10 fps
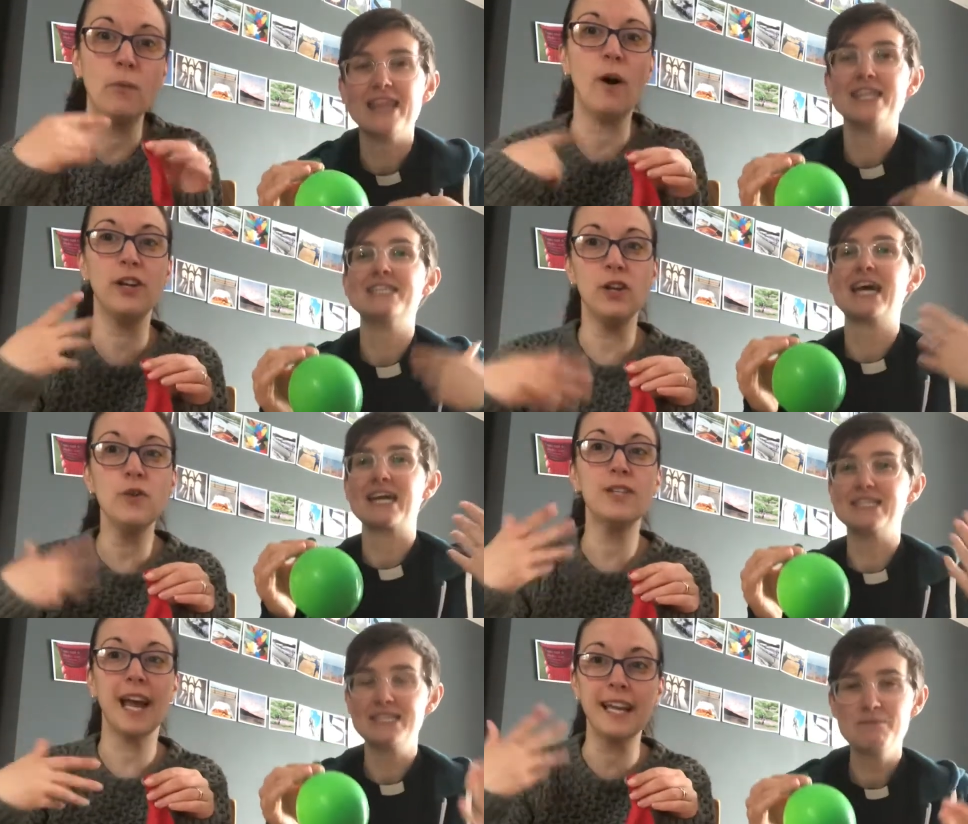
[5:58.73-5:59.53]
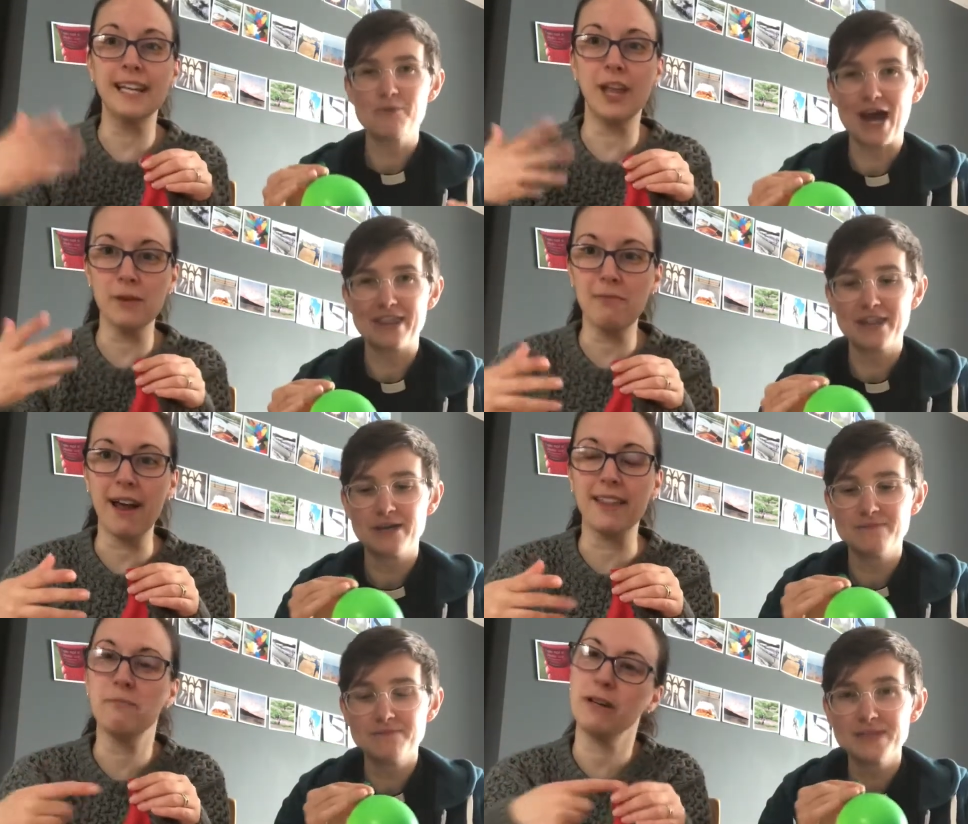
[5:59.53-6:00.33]
Speaker 1: while you take another
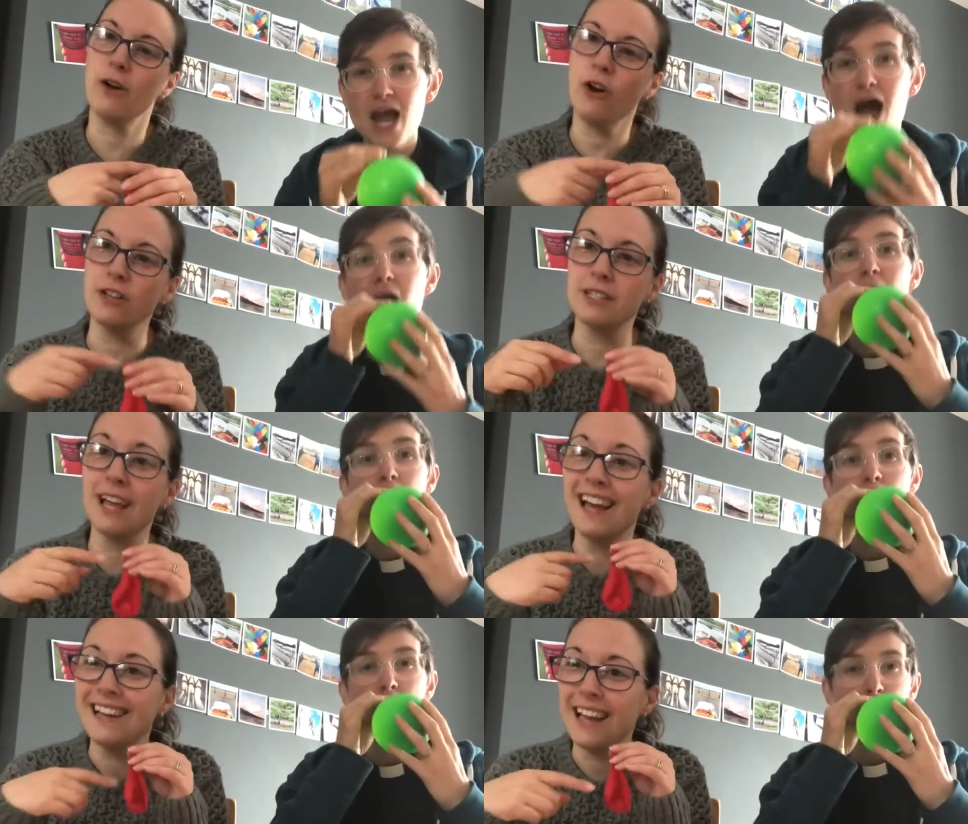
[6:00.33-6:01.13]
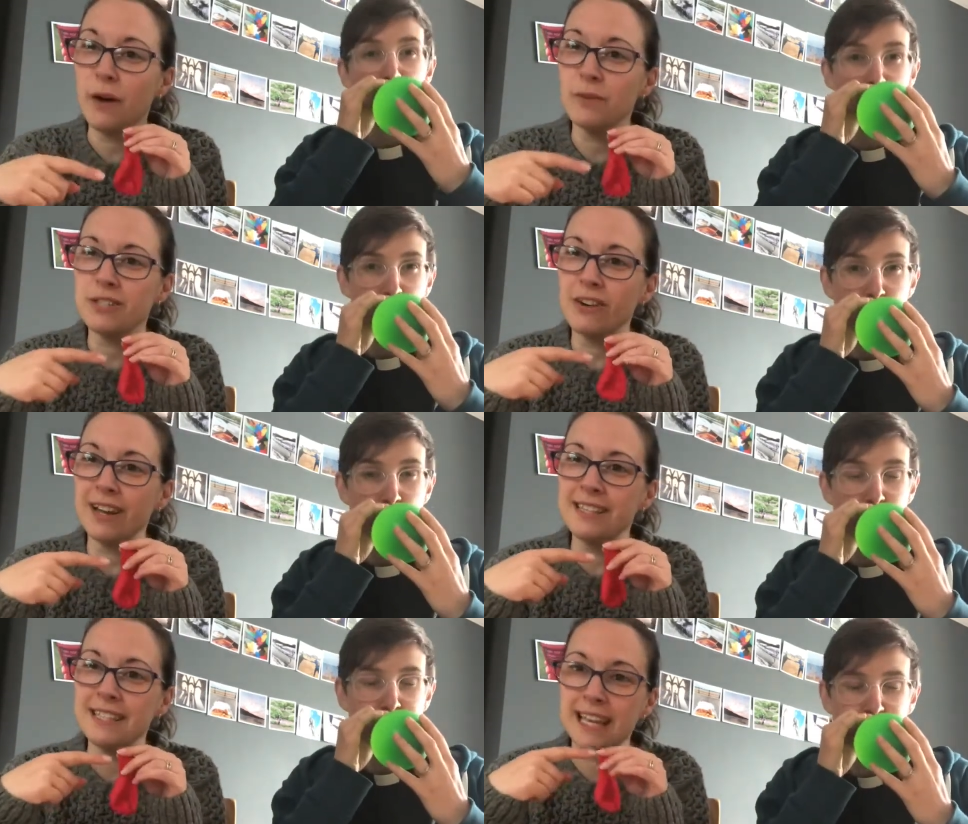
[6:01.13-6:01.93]
breath, because Kat was
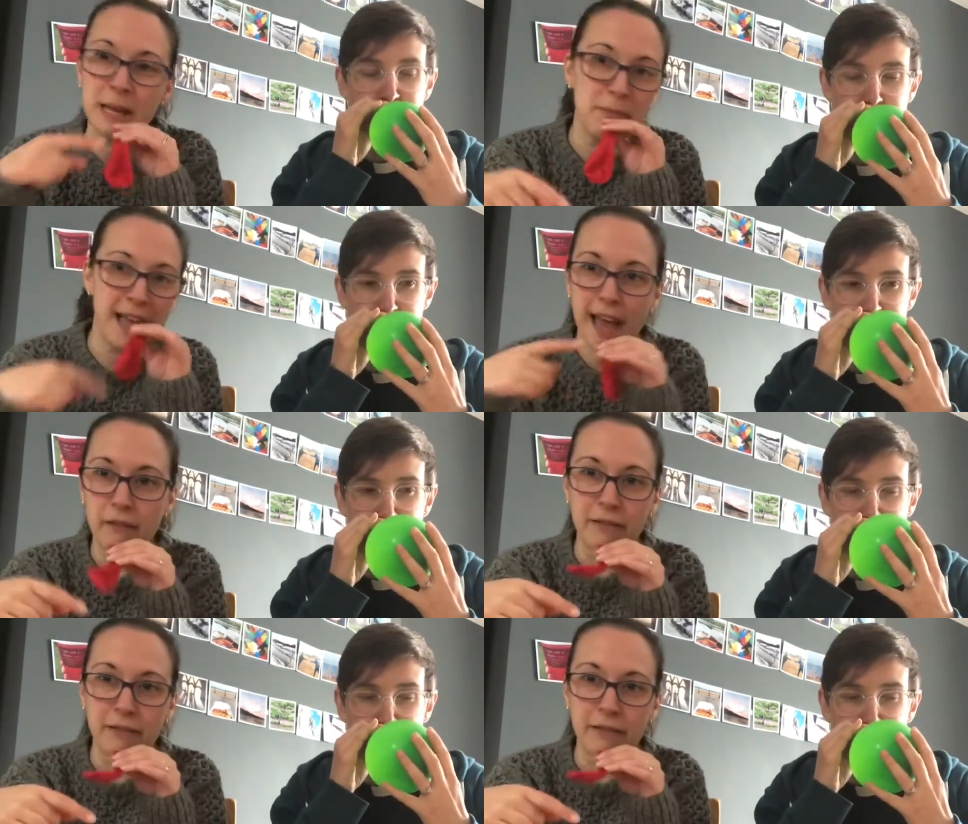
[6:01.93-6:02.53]
trying to keep the air